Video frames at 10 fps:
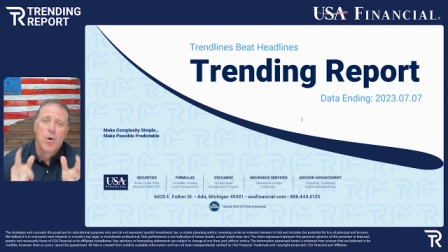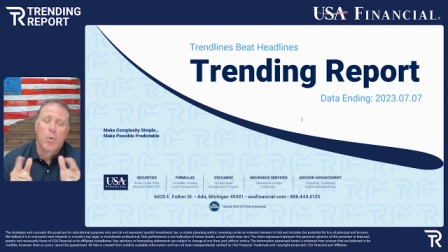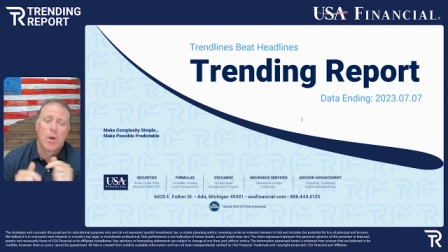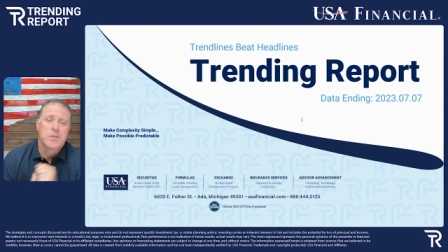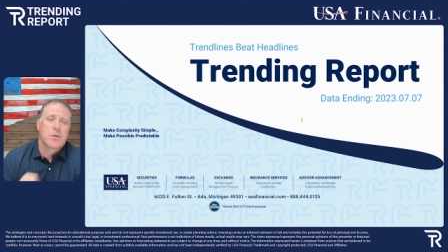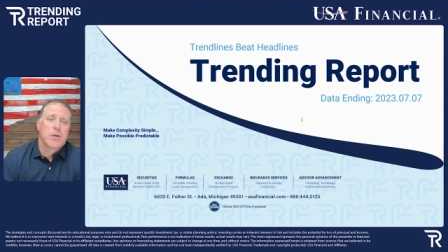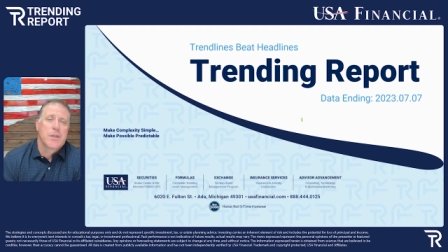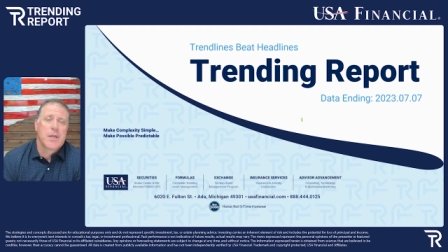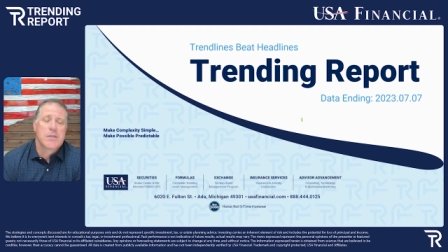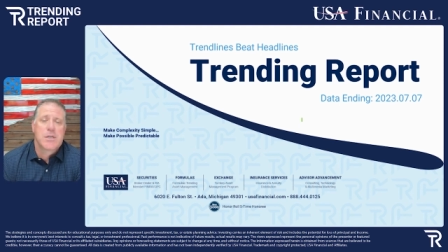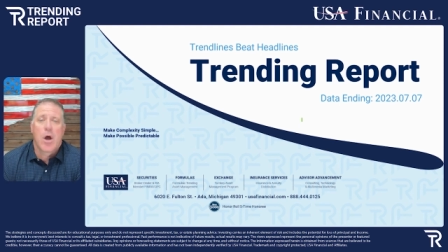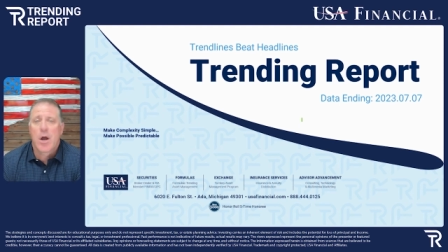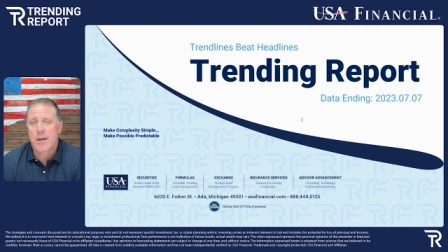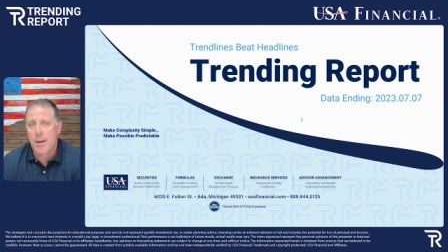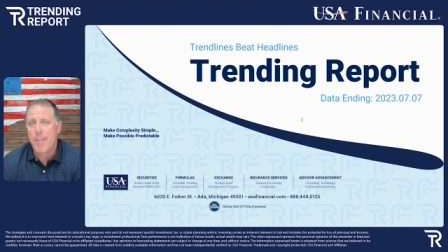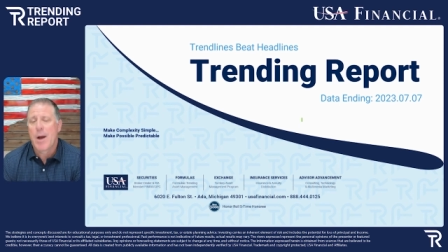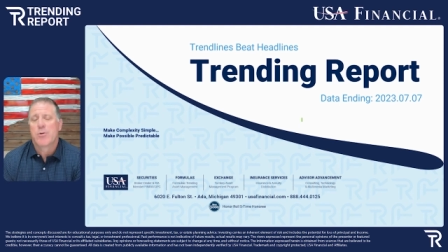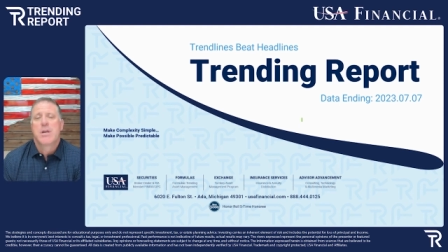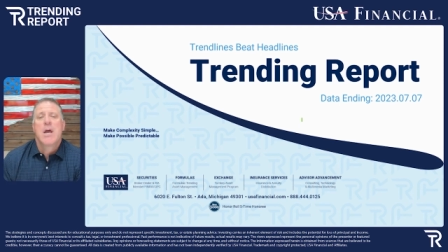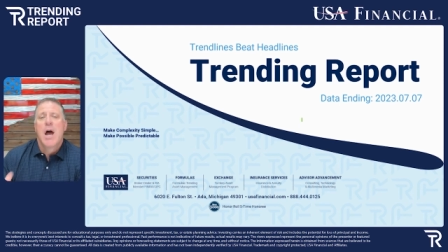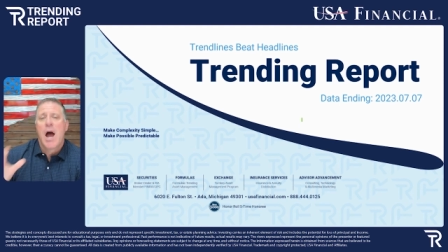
We're also going to then talk about